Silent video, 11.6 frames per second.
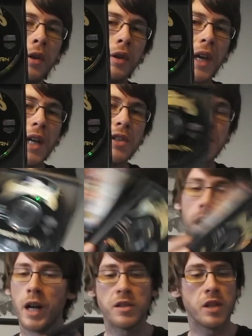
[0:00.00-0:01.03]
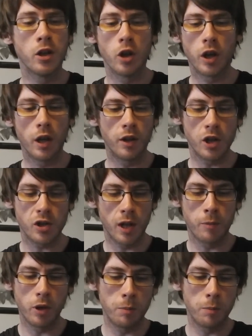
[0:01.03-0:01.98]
cases there and that's in good condition I'm really